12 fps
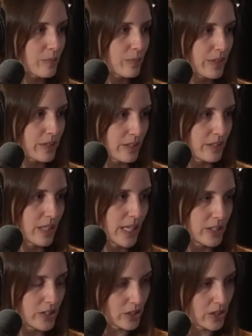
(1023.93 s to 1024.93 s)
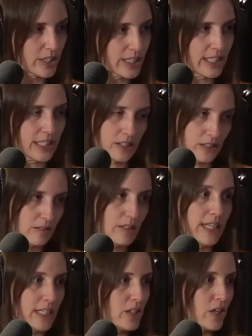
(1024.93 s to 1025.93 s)
with a dog and a
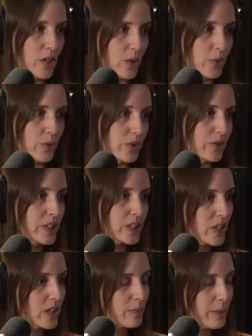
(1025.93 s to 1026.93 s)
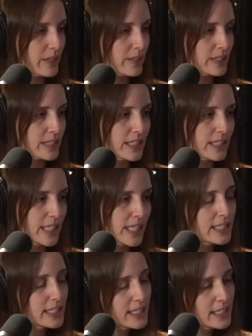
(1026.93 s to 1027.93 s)
dog owner, a dog parent. And
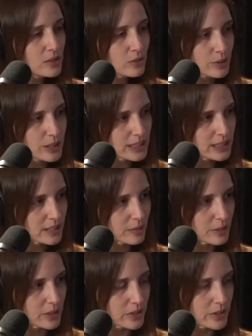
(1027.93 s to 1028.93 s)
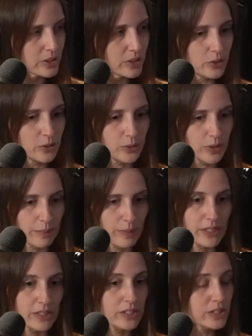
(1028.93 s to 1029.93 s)
and it is really similar to a
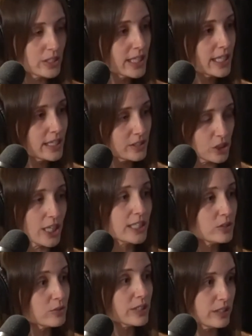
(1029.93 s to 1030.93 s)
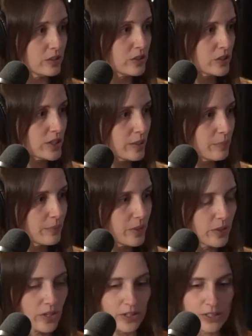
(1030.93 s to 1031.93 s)
parent-child relationship.
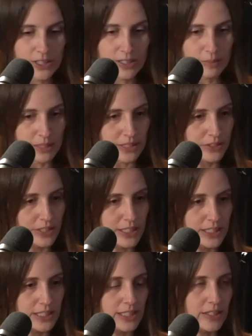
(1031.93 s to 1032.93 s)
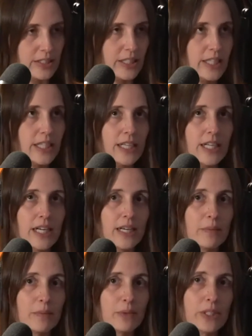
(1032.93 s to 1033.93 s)
There are similarities there.
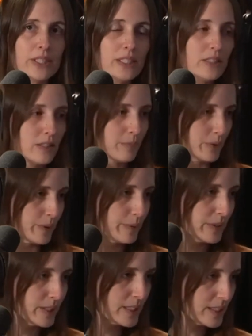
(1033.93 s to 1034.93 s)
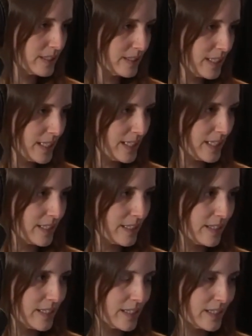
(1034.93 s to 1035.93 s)
We're going to talk more about this in
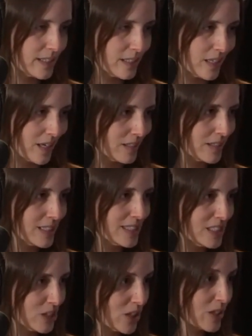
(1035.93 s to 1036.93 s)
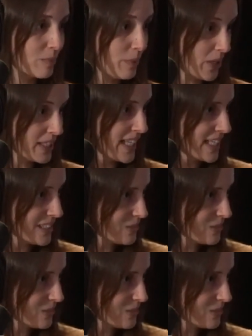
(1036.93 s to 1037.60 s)
the adolescent dog podcast